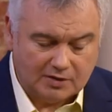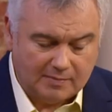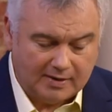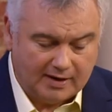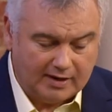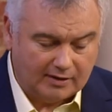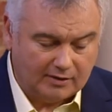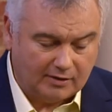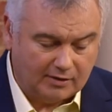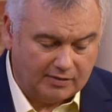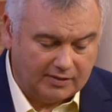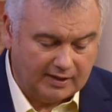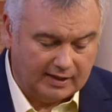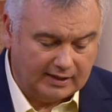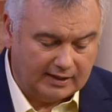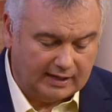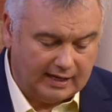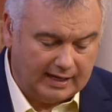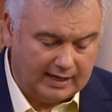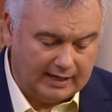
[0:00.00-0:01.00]
American thing,
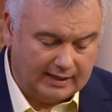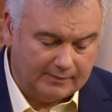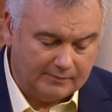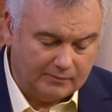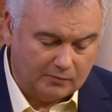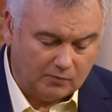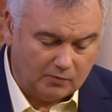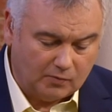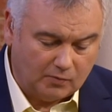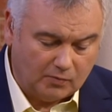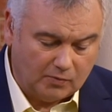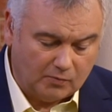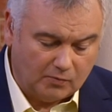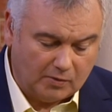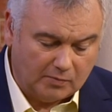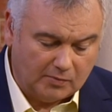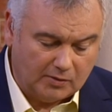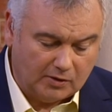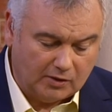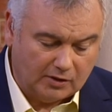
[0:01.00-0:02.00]
when
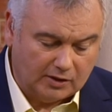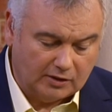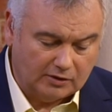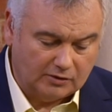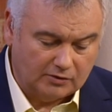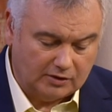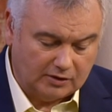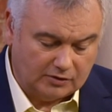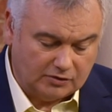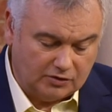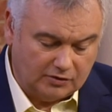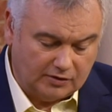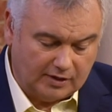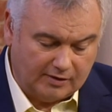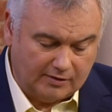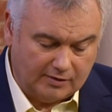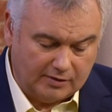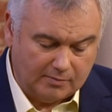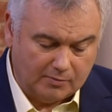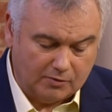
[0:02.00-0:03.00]
we're looking at you there
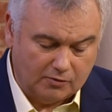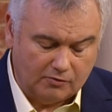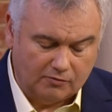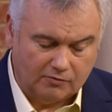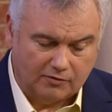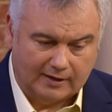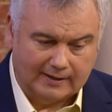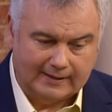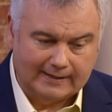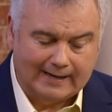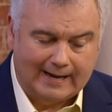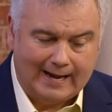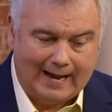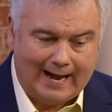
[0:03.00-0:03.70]
in the movie,